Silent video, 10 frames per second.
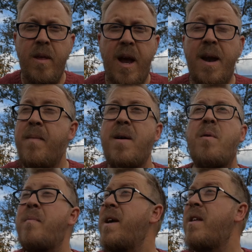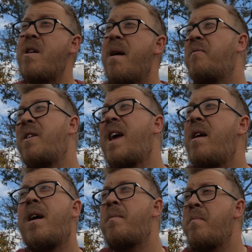And it may well be that you have to
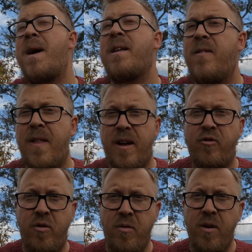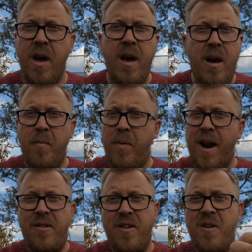keep coming back to that truth and
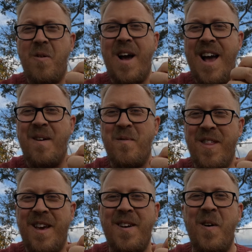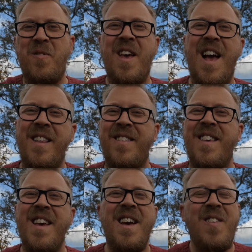placing your hand within God's hand
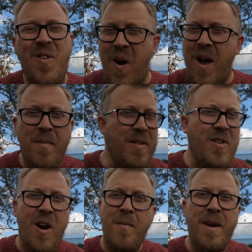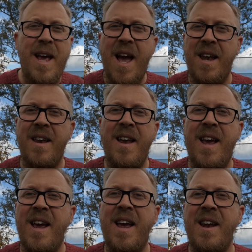time and time again
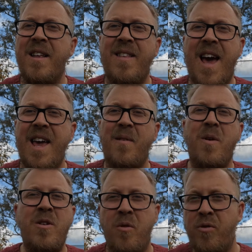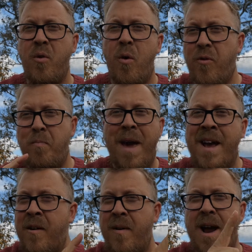in a day when your thoughts
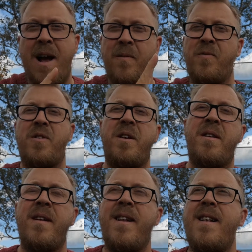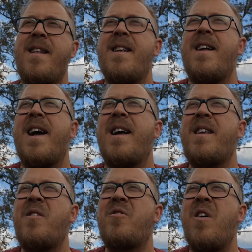ping around
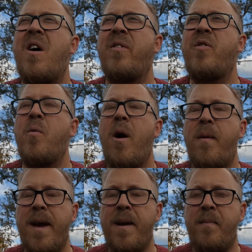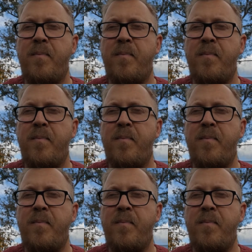and you start to worry.